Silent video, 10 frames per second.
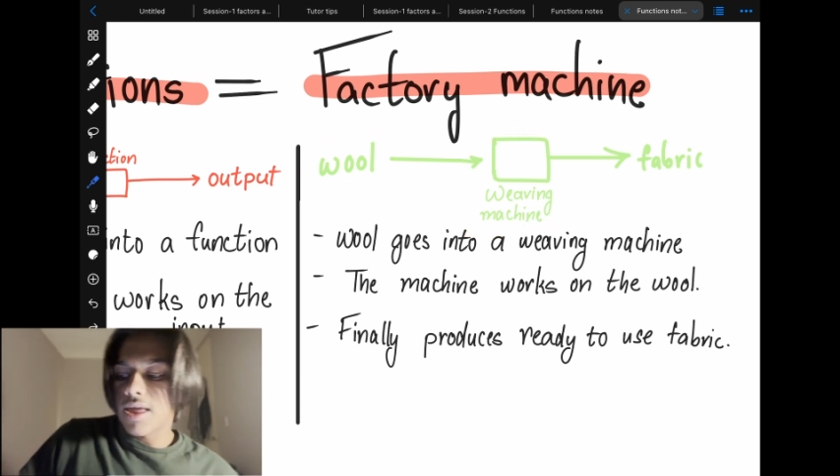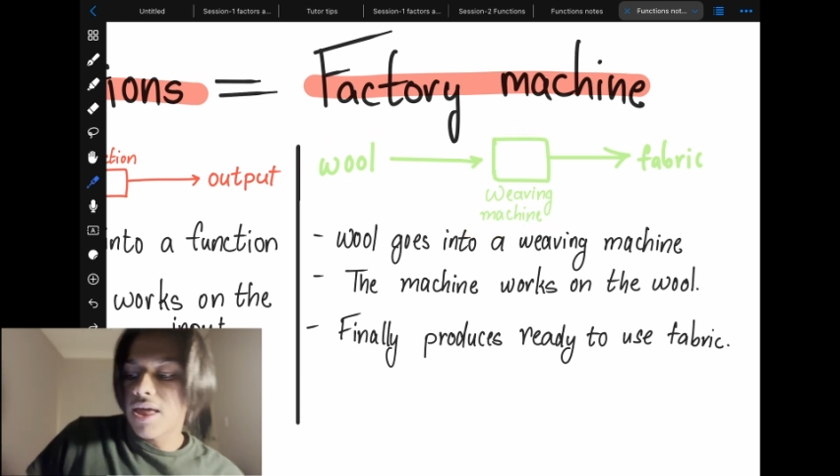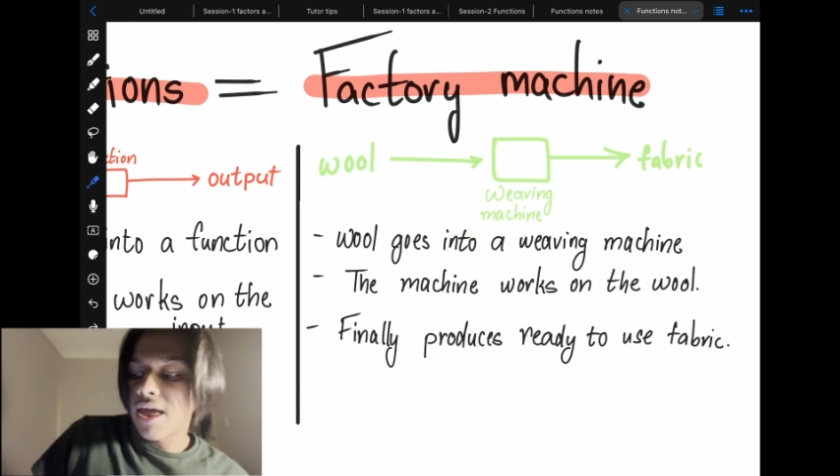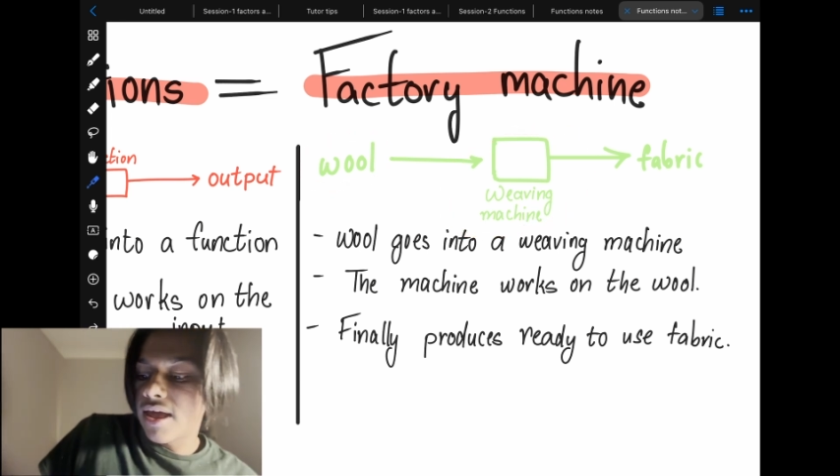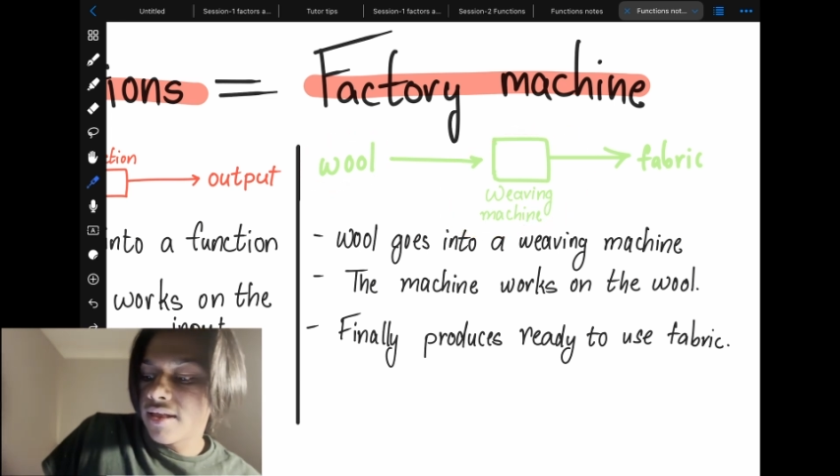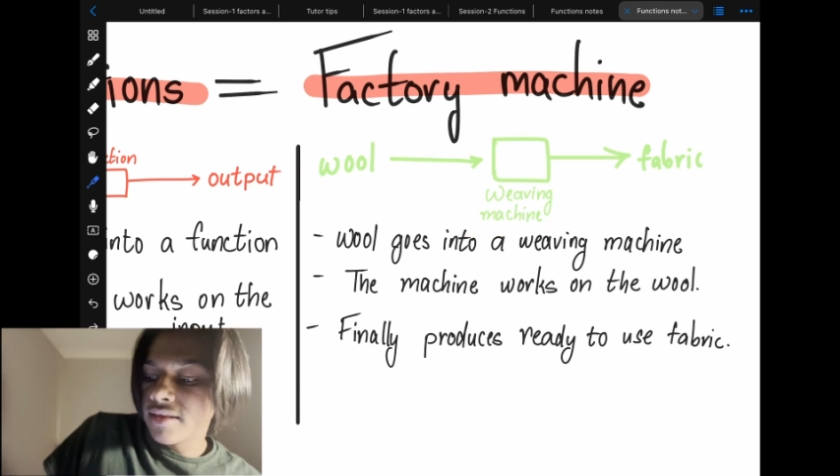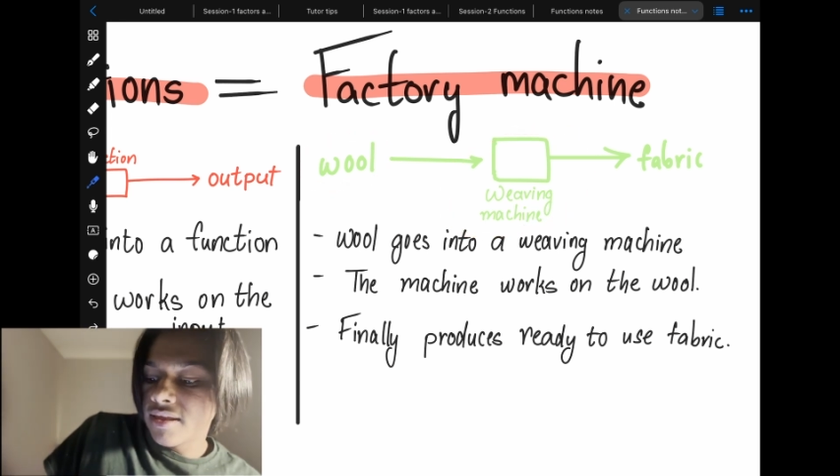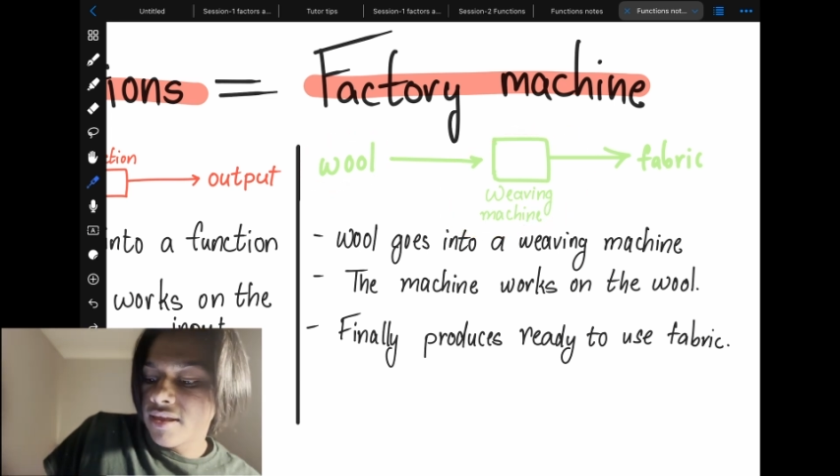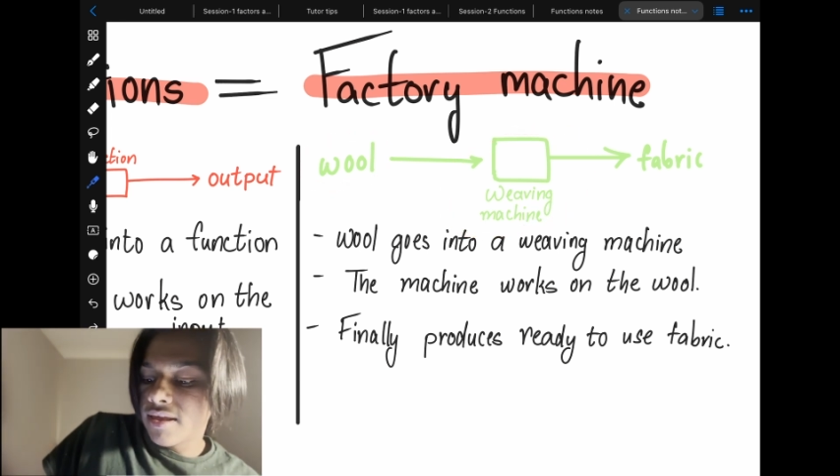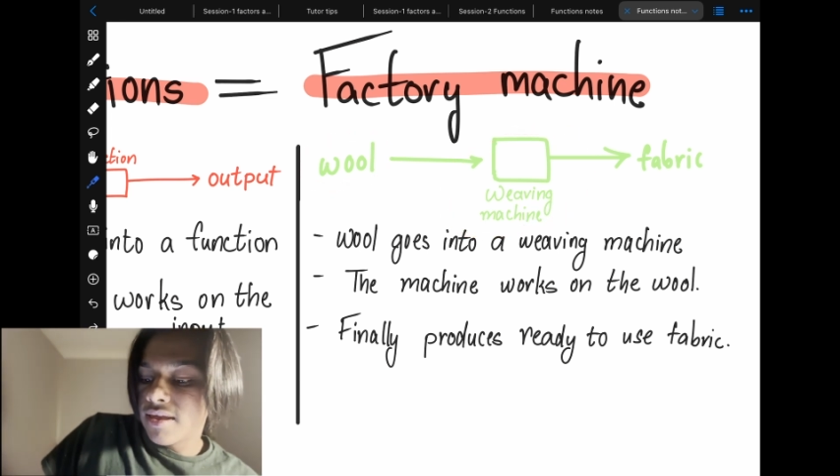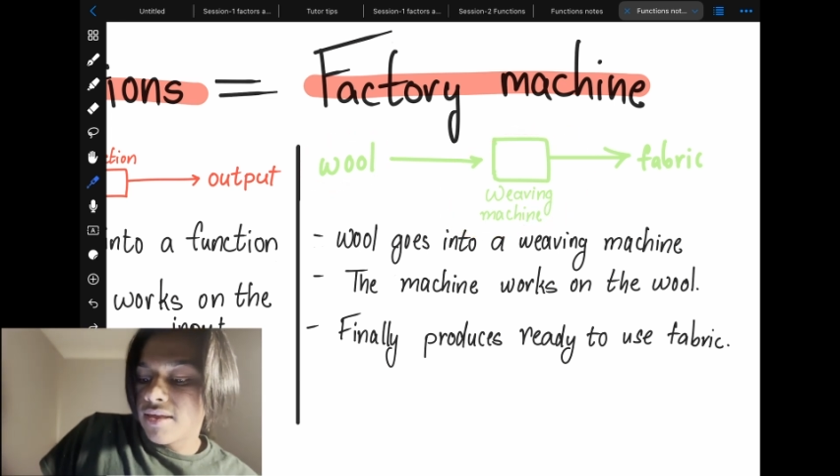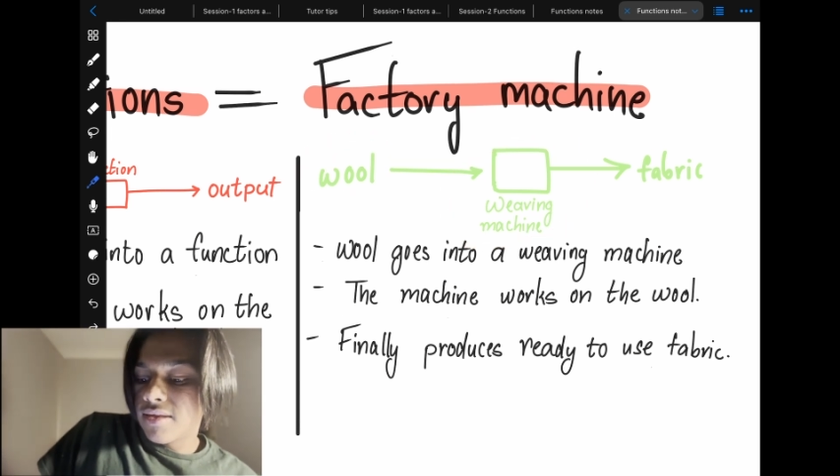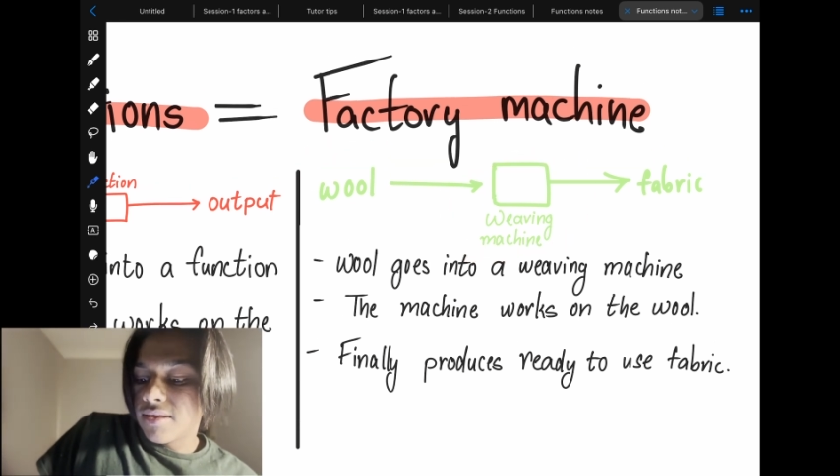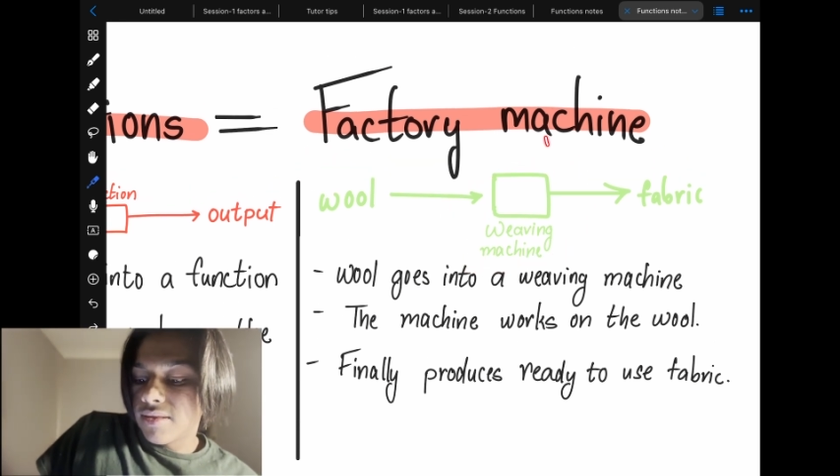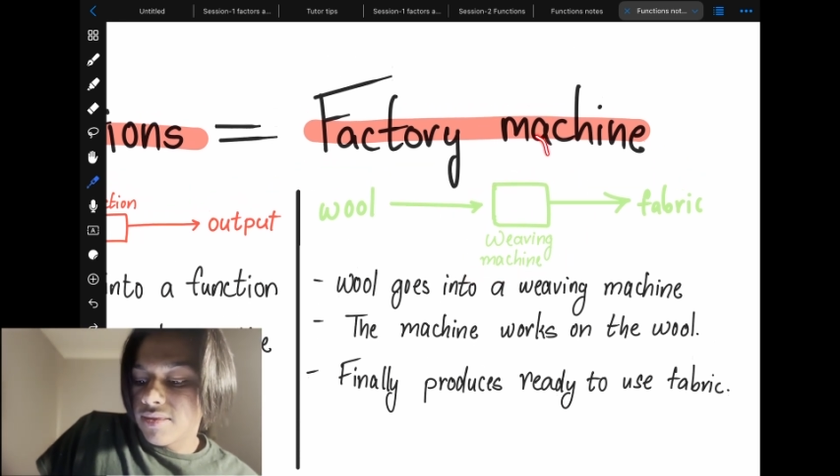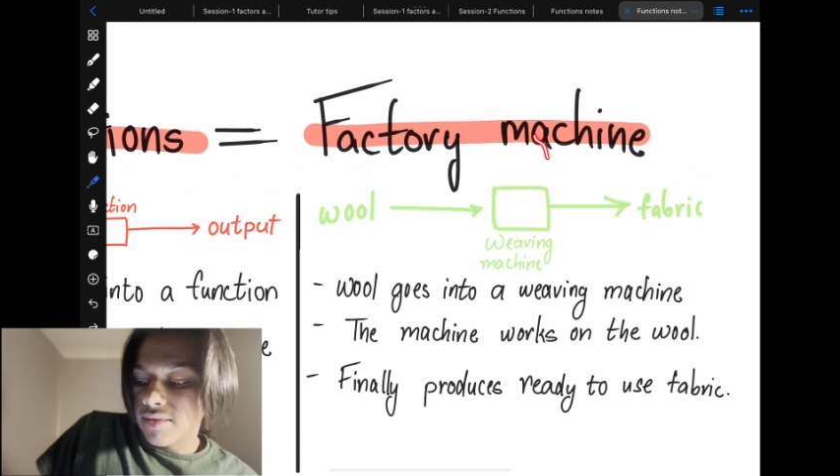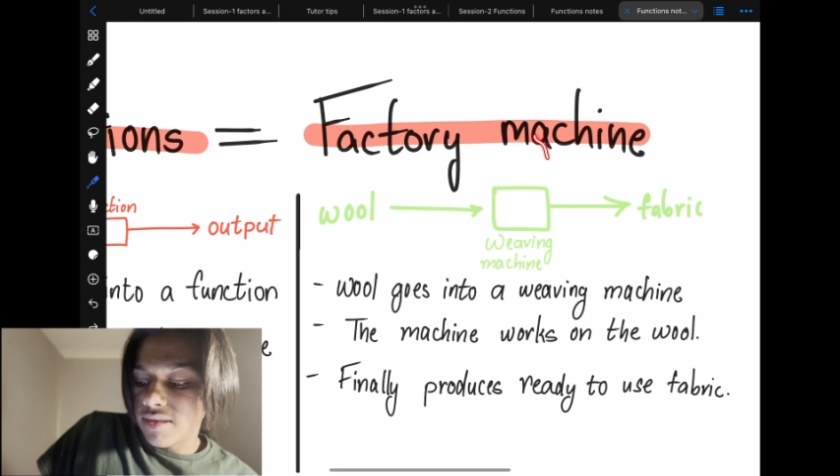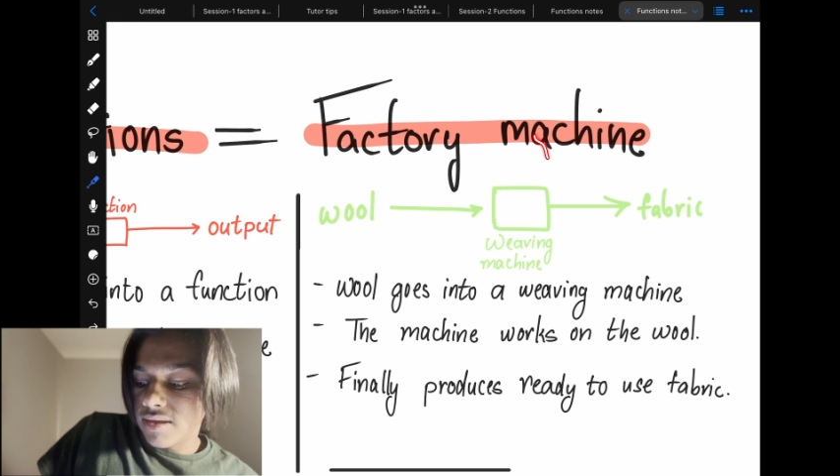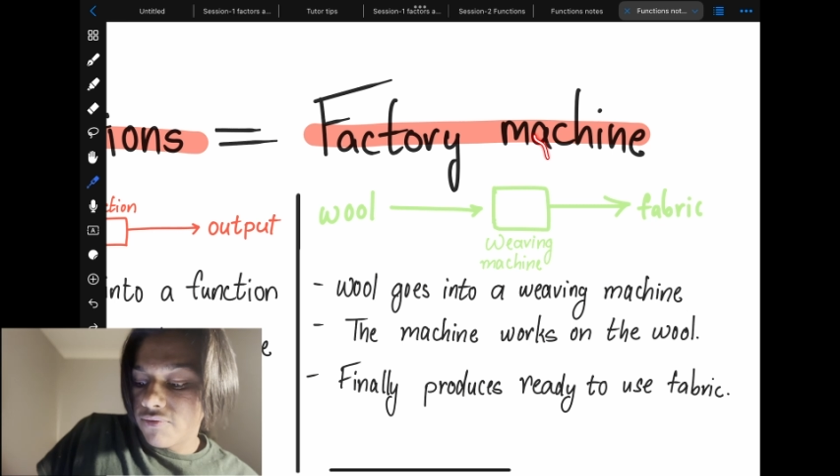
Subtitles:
and the